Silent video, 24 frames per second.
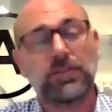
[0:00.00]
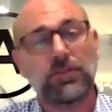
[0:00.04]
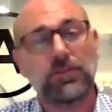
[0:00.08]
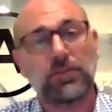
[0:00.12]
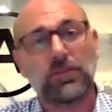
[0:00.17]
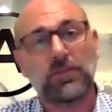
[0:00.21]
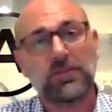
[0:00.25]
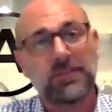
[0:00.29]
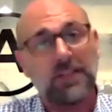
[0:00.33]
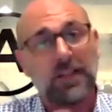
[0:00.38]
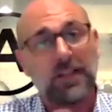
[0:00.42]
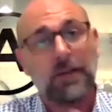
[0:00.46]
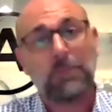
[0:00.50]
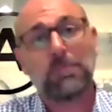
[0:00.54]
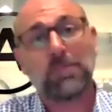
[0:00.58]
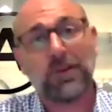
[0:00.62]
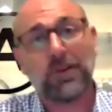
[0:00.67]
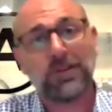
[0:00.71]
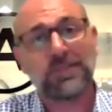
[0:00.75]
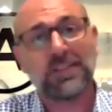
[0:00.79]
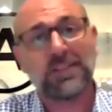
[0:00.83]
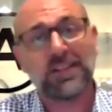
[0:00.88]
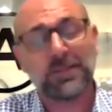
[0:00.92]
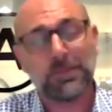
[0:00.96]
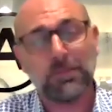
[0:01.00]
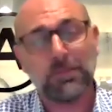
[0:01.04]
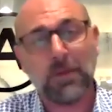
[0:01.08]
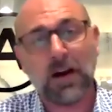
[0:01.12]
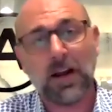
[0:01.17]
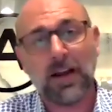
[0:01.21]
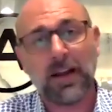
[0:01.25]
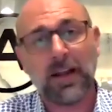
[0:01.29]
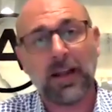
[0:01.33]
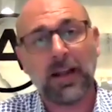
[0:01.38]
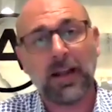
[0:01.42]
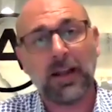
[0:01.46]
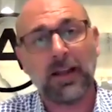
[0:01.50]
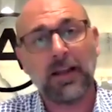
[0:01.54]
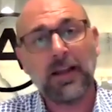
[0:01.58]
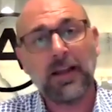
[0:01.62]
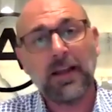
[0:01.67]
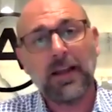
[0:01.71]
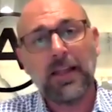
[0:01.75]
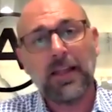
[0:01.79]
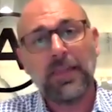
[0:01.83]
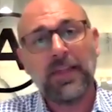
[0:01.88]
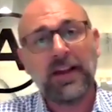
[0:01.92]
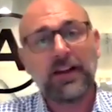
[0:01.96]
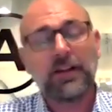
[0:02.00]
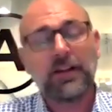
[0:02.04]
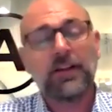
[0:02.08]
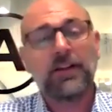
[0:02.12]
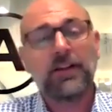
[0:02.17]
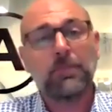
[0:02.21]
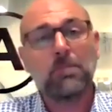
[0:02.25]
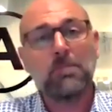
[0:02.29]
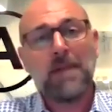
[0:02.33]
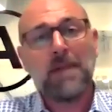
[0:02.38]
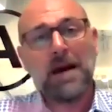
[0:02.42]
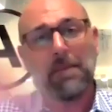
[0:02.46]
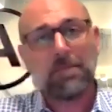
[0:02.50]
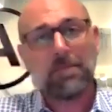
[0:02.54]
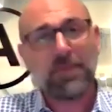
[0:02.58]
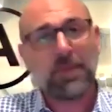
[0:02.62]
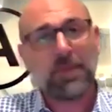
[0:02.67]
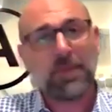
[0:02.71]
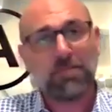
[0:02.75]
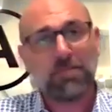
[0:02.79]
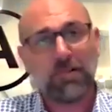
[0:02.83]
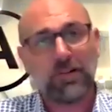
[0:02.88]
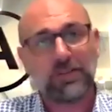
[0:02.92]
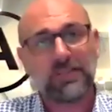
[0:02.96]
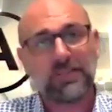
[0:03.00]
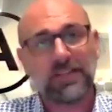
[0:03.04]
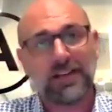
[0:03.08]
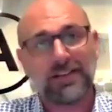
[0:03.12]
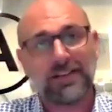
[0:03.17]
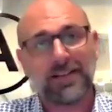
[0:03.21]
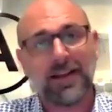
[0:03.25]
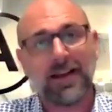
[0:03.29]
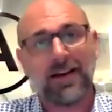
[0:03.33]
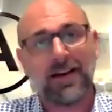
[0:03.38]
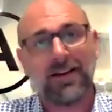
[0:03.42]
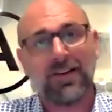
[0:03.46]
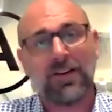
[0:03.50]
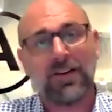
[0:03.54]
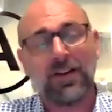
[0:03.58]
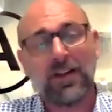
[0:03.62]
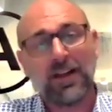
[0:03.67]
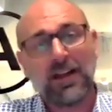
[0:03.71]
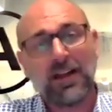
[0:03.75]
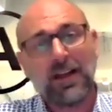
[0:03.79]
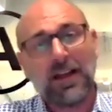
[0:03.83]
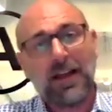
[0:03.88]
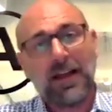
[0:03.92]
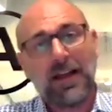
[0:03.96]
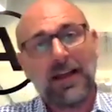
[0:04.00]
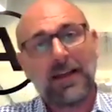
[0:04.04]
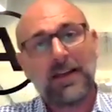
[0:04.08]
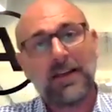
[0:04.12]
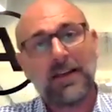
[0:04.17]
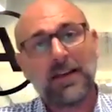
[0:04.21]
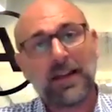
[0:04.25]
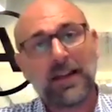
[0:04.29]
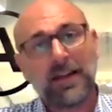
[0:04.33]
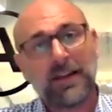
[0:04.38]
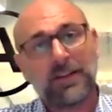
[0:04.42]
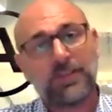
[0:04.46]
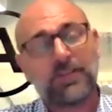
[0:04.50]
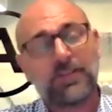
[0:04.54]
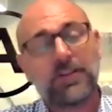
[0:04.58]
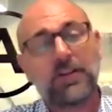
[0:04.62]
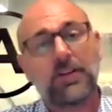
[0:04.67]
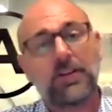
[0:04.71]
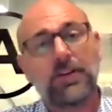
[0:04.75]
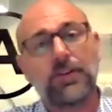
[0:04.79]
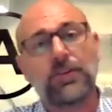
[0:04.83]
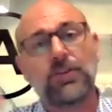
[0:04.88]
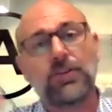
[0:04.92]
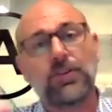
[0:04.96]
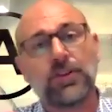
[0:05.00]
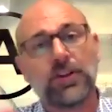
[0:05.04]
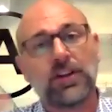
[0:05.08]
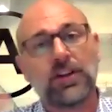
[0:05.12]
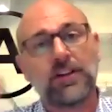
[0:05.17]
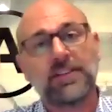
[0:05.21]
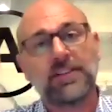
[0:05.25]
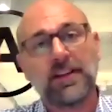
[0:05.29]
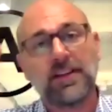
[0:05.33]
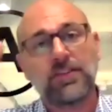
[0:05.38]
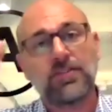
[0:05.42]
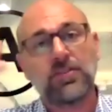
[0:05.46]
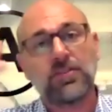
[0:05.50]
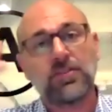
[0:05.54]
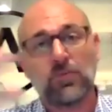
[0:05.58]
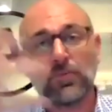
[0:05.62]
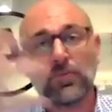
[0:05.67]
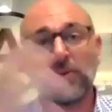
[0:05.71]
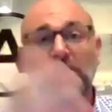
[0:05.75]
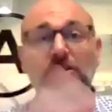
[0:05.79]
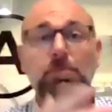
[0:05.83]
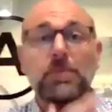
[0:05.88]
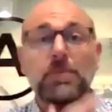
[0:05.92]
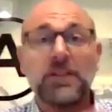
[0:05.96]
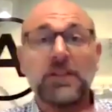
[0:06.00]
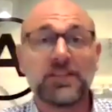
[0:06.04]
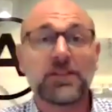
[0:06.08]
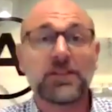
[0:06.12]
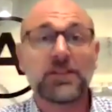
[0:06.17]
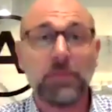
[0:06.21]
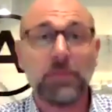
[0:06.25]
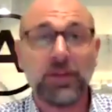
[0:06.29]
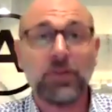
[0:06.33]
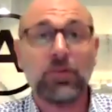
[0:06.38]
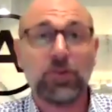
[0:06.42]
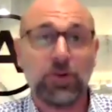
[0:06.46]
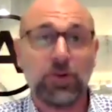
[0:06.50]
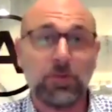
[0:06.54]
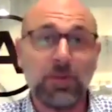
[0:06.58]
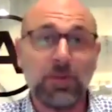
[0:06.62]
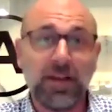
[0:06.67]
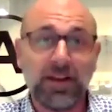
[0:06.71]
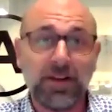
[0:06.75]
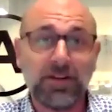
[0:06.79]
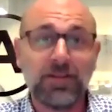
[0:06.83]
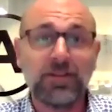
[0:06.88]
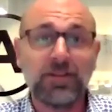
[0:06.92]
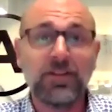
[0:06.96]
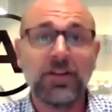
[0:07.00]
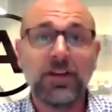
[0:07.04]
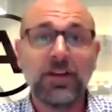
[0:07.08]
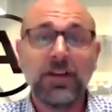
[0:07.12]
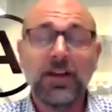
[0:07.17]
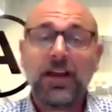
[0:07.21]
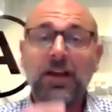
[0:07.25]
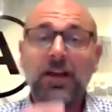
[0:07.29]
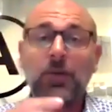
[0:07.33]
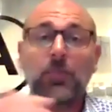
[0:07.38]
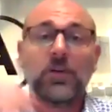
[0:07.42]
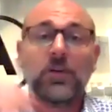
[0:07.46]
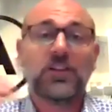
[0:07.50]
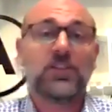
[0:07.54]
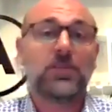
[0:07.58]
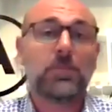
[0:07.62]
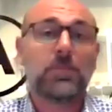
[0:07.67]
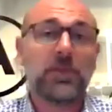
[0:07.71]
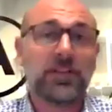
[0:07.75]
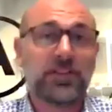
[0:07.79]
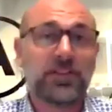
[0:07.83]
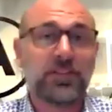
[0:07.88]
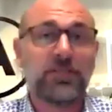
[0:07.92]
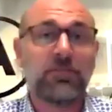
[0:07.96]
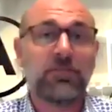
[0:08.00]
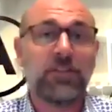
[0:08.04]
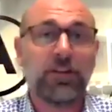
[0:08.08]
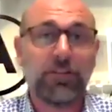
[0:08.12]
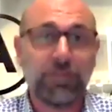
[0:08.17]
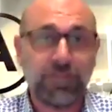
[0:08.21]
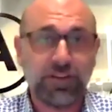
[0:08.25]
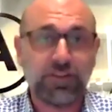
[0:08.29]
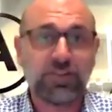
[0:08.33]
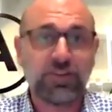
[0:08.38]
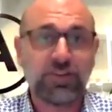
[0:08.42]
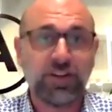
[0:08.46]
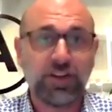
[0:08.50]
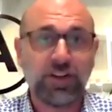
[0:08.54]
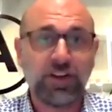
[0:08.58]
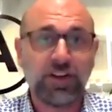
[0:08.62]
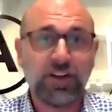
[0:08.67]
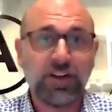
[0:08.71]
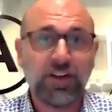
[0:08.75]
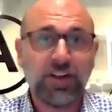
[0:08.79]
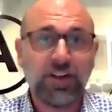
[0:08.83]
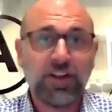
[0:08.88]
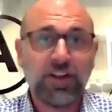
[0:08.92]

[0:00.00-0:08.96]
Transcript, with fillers: tools like process mining that can map the process out and, and tell an organization which bits can be automated and which bits are inefficient.